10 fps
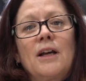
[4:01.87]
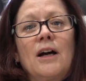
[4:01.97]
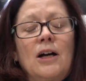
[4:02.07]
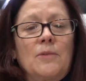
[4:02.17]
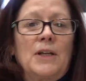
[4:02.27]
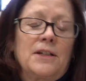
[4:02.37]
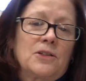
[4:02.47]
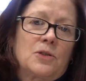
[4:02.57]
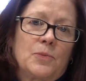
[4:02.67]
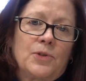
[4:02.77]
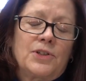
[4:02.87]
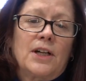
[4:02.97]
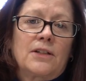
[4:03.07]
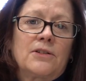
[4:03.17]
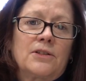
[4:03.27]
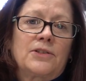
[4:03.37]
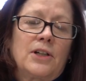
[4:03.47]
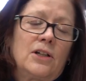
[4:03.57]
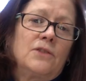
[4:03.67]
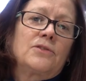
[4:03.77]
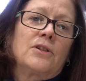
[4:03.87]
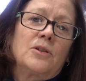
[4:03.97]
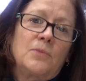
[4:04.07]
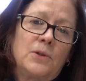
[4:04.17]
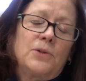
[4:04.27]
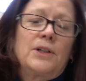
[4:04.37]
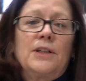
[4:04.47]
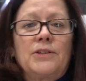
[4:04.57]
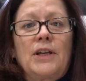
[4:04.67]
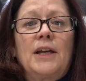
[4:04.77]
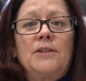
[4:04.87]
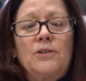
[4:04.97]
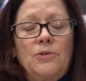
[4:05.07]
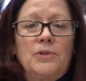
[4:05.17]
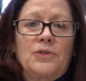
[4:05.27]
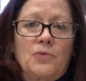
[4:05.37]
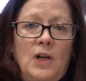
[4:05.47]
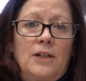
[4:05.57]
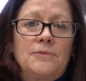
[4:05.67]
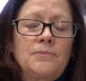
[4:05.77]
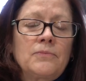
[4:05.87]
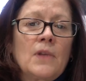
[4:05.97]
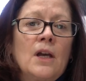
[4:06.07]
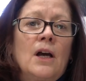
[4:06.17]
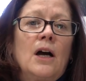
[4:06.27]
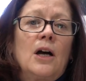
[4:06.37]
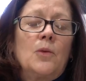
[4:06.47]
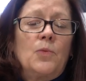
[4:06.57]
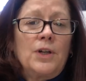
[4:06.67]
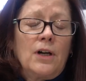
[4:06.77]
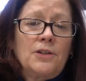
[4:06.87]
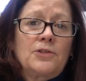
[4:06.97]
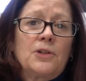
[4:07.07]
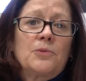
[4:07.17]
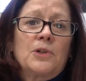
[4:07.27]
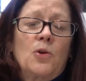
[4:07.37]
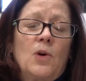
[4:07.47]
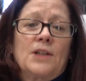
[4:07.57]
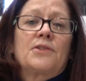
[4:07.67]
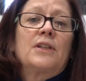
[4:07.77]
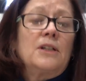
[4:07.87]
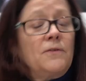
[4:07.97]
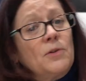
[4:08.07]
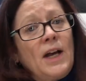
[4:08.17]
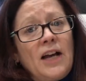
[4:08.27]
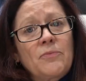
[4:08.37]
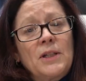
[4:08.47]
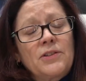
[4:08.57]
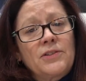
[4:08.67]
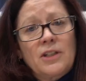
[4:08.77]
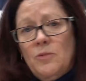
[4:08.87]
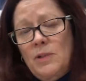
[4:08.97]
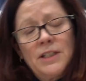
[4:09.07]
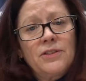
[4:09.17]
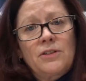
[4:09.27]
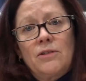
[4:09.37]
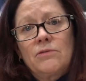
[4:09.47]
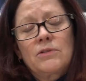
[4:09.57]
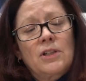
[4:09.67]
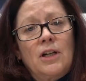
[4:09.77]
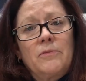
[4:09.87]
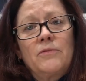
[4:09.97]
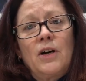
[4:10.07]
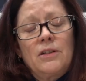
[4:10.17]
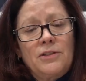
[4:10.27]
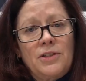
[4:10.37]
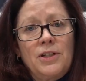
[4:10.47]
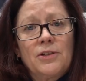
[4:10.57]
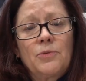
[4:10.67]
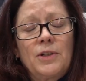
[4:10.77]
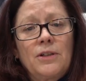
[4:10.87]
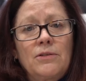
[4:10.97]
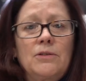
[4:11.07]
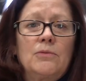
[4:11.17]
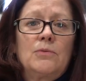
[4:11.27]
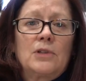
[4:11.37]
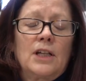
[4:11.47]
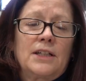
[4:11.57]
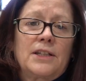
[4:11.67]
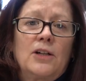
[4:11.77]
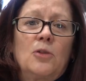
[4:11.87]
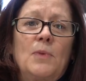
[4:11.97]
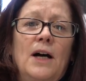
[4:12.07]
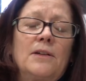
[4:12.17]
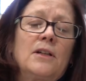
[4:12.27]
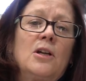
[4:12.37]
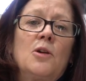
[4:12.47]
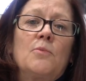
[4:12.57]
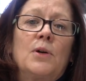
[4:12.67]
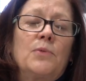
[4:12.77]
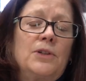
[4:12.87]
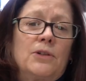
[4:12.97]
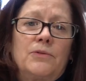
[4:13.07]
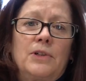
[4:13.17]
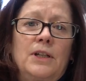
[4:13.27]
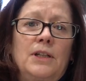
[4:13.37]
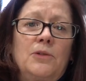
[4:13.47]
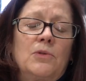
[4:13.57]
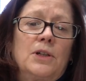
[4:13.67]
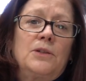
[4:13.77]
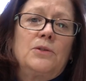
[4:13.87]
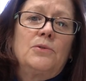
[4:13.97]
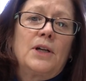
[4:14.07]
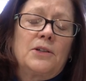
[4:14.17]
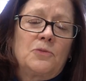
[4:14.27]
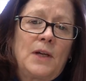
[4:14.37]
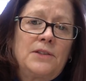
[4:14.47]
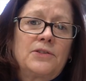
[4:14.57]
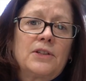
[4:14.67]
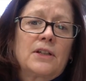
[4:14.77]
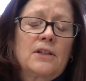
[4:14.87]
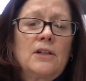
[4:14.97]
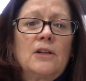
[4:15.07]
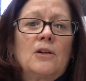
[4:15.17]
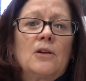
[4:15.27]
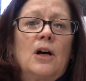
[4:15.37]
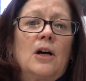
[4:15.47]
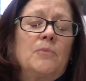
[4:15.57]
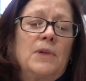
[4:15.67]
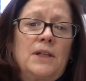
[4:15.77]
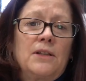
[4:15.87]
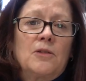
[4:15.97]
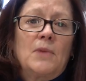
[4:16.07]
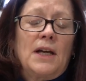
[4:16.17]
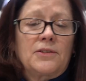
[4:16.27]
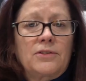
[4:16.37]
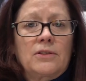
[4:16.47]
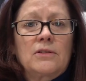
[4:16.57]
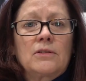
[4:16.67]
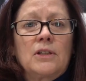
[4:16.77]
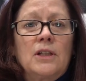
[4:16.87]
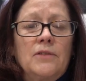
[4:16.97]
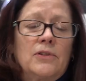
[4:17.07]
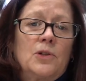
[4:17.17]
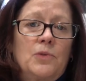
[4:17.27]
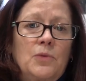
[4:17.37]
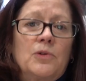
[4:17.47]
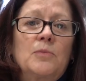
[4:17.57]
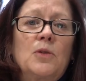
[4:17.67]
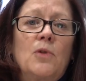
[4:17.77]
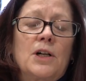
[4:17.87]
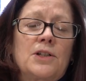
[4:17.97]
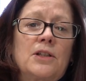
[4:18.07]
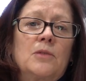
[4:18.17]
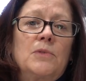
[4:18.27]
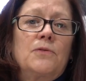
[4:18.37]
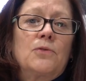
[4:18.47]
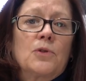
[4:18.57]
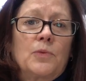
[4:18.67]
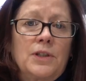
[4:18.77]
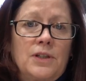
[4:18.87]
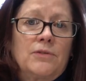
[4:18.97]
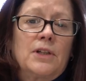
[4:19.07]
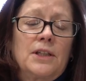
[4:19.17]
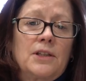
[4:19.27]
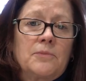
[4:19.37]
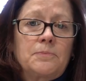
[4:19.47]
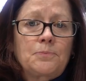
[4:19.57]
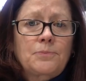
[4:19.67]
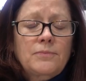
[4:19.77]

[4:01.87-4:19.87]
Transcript: That is to protect ourselves, our employees, and you as well. We also request that if you have been sick, please don't volunteer. We know you would like to help out, but we don't want anyone who has been sick making the masks, even though we will be washing them before we donate them.